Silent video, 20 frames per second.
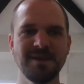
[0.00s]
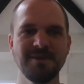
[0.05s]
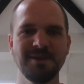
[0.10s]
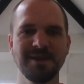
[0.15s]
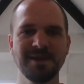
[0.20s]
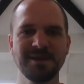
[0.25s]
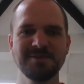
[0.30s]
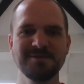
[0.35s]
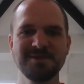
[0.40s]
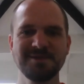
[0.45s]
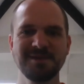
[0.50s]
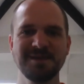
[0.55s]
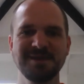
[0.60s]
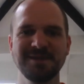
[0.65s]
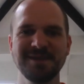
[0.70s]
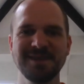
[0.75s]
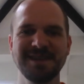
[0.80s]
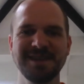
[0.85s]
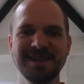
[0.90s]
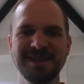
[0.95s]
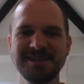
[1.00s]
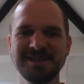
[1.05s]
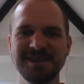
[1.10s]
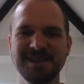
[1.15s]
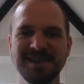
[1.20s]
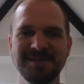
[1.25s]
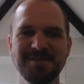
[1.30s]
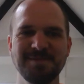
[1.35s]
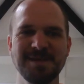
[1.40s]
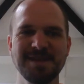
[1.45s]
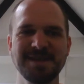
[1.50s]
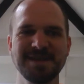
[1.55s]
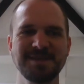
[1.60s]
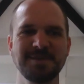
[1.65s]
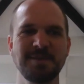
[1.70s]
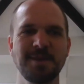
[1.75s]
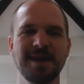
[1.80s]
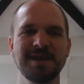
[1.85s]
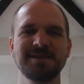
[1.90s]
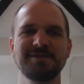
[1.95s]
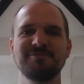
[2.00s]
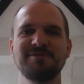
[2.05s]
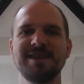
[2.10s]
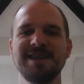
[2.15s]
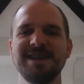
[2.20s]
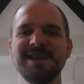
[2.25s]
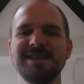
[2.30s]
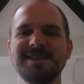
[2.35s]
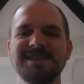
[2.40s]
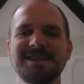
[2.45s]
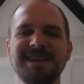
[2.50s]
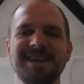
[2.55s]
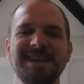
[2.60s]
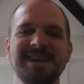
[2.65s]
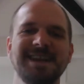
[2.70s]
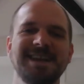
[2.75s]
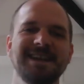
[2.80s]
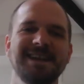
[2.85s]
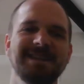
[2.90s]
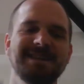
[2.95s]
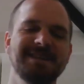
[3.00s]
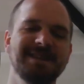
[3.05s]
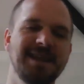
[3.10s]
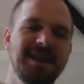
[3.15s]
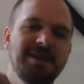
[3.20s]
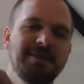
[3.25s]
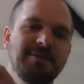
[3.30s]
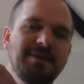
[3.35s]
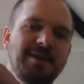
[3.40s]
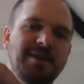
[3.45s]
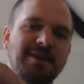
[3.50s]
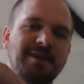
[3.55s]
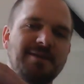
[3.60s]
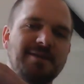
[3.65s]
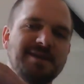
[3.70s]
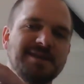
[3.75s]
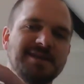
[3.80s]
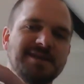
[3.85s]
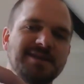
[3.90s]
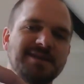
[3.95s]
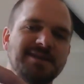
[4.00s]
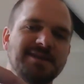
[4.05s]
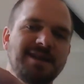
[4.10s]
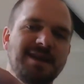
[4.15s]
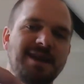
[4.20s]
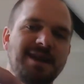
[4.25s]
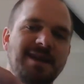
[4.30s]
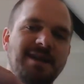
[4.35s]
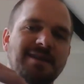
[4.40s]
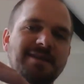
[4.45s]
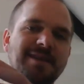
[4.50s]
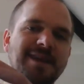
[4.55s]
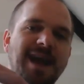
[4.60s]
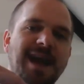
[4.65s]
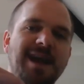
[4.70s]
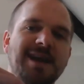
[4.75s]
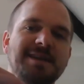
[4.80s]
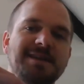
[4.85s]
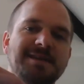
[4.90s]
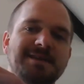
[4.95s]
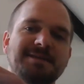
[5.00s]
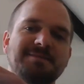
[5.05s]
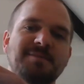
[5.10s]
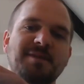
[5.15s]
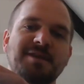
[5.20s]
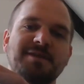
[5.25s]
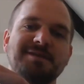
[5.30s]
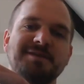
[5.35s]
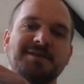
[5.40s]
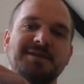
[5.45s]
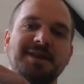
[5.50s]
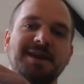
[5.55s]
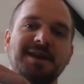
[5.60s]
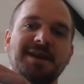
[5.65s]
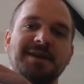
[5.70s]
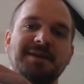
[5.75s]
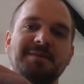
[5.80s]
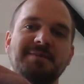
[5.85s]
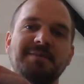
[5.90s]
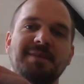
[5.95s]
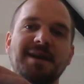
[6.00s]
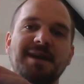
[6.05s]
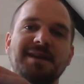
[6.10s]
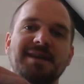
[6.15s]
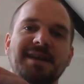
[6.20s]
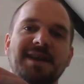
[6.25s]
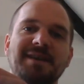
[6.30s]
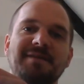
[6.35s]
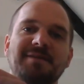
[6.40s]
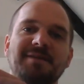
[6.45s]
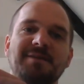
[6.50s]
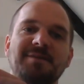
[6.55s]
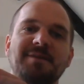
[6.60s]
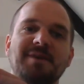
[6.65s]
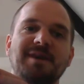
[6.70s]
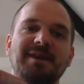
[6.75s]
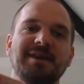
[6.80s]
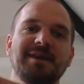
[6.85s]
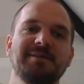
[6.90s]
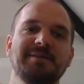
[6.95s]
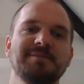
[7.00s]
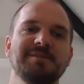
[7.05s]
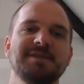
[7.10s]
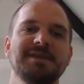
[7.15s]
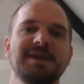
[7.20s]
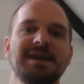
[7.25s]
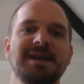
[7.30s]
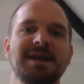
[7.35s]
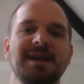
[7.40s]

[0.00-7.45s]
Welcome to another edition of Mr. West Reads. Today we are going to start The Ice Monster by David Walliams.